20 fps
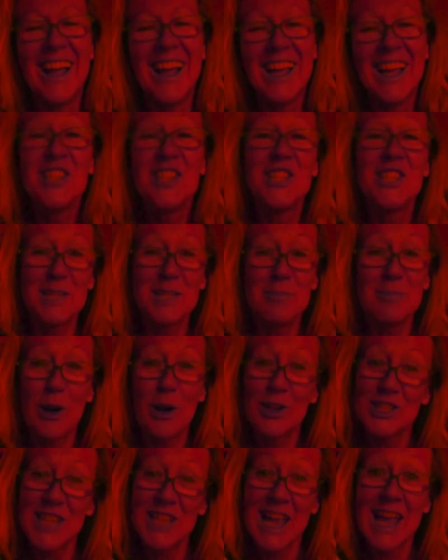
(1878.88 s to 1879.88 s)
She's posh,
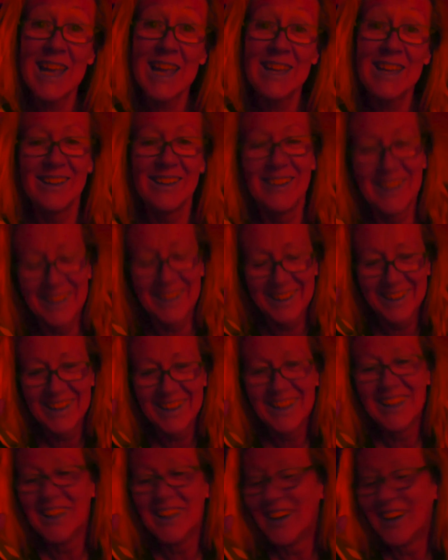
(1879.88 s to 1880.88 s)
eh?
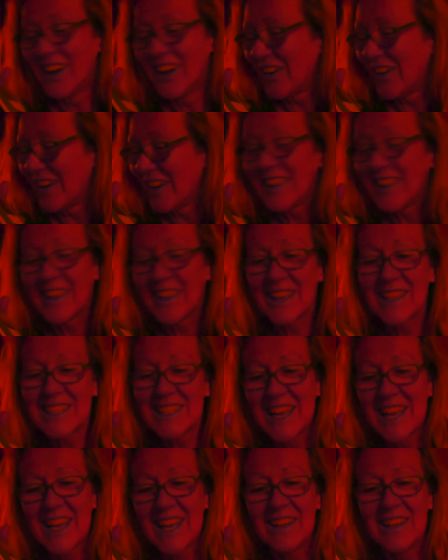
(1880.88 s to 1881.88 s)
All right, thanks,
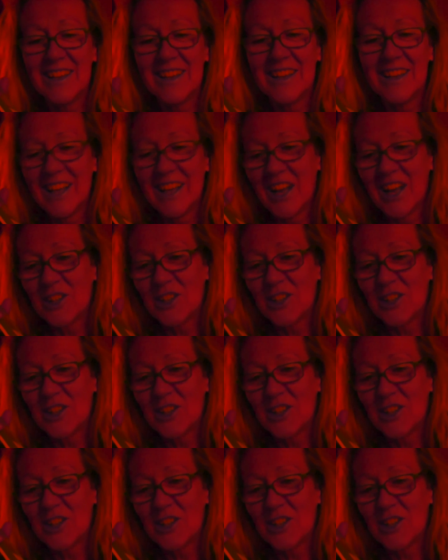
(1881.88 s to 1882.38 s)
Anne. I'll